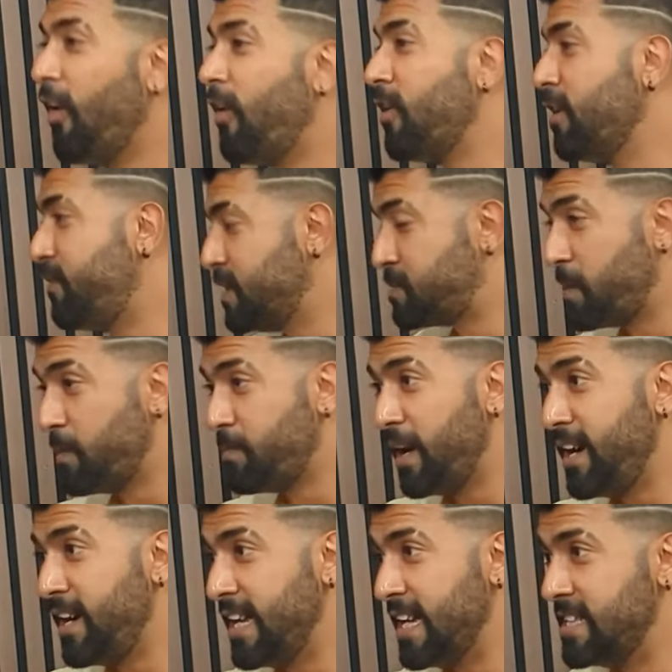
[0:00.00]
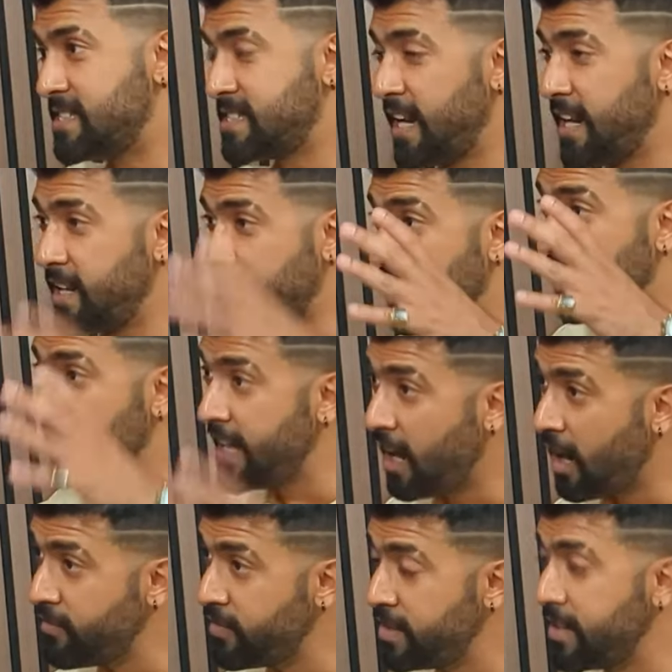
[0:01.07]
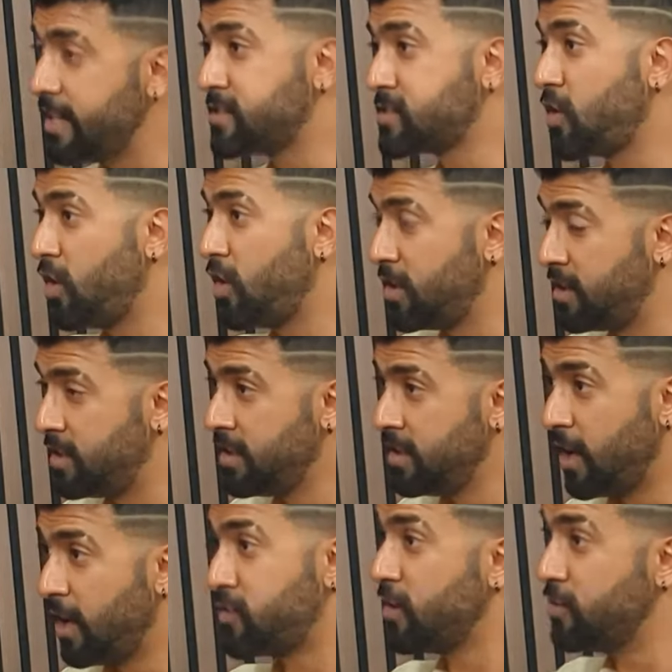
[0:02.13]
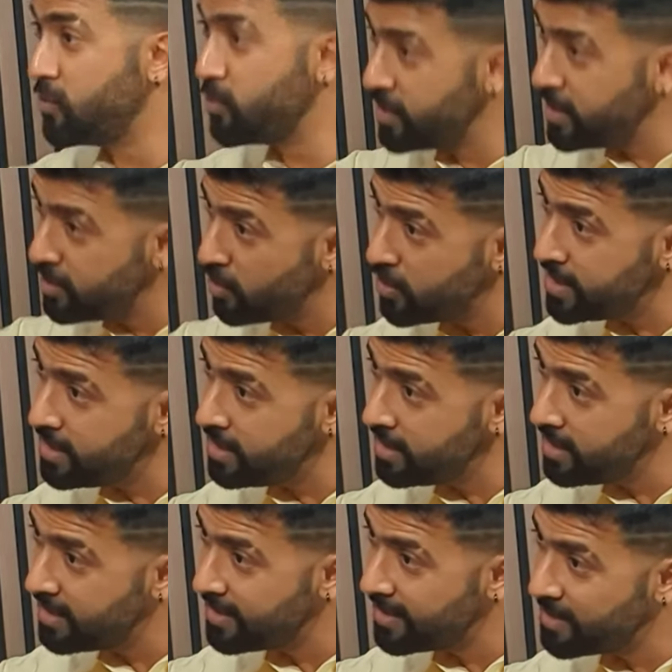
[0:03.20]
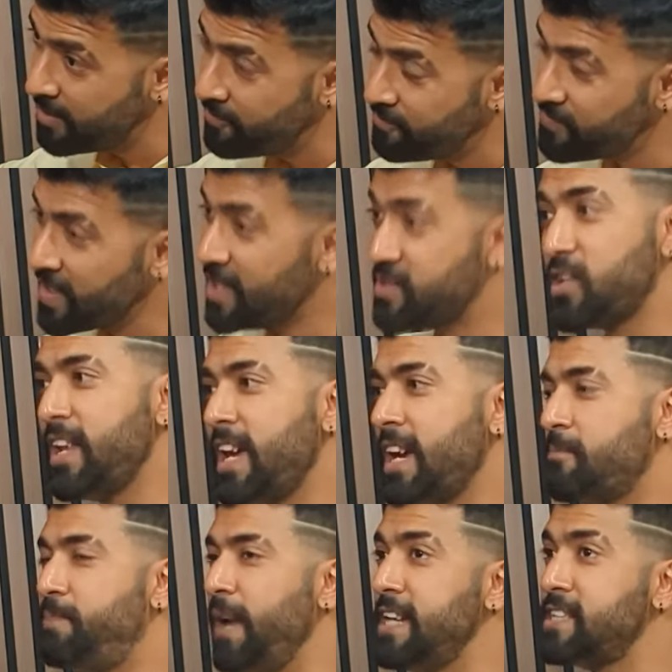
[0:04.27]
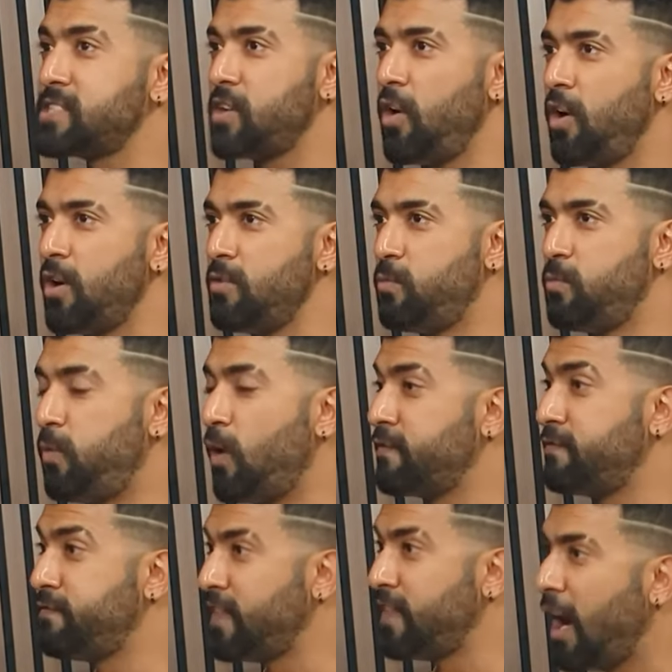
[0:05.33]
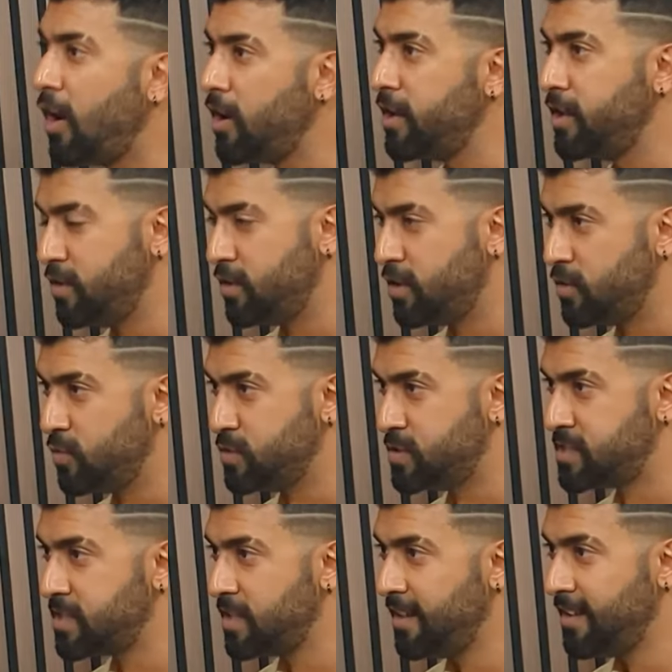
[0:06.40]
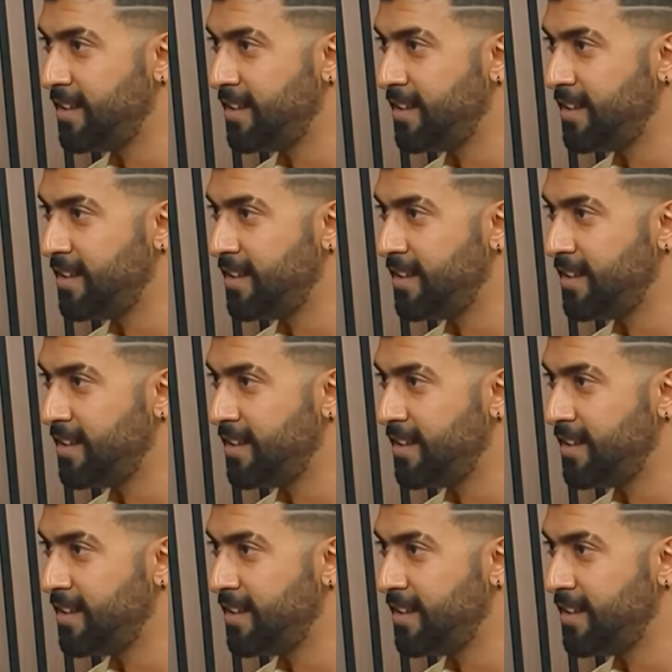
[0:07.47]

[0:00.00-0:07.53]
Or if it's prepared inside a clay oven, it's called a tandoori roti. So like based on what flour you use,